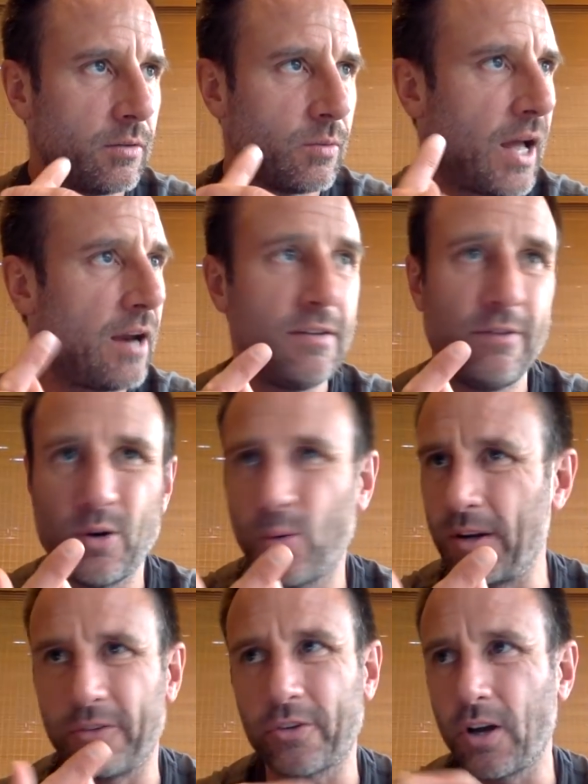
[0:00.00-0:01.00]
don't even know
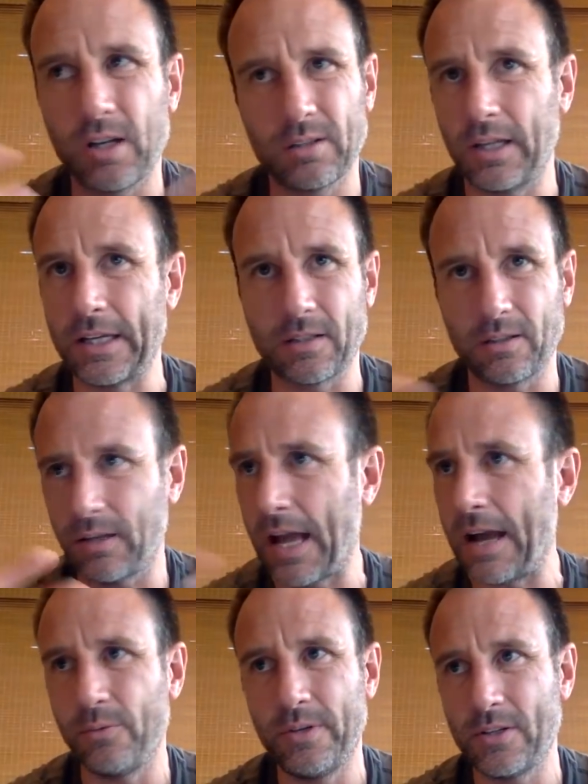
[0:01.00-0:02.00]
what it's called, like a
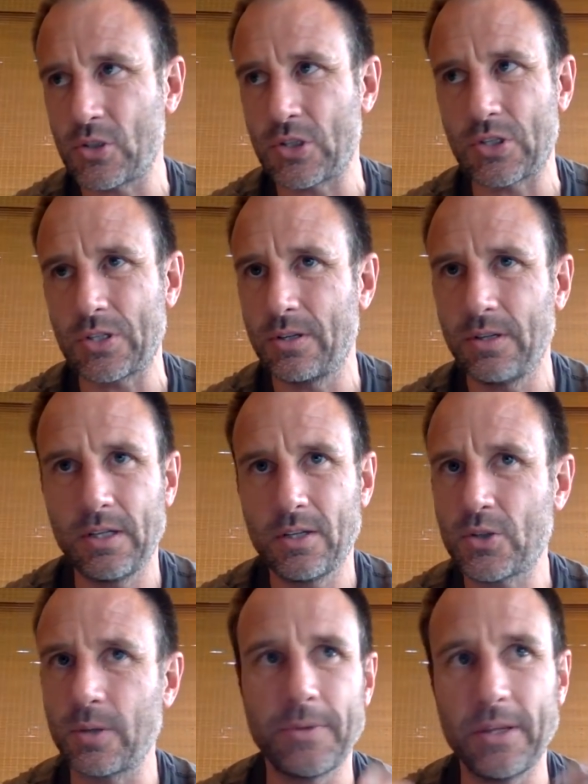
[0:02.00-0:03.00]
loudness,
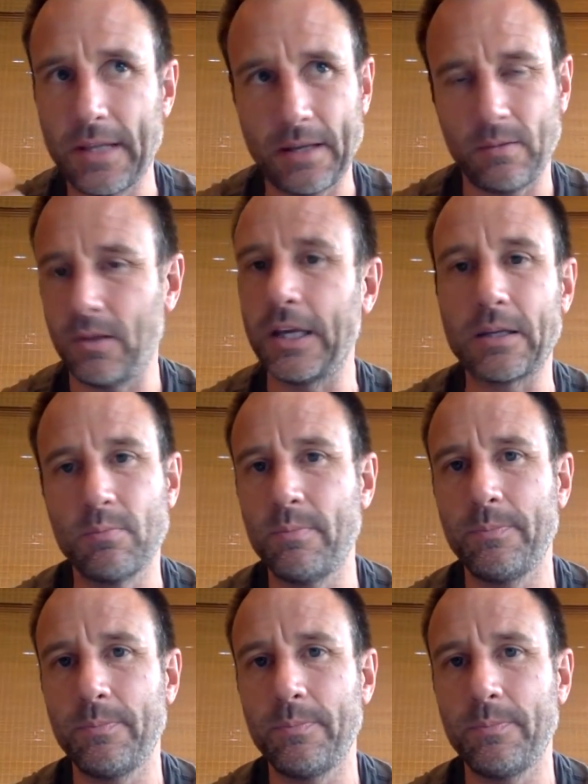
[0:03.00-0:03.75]
something that like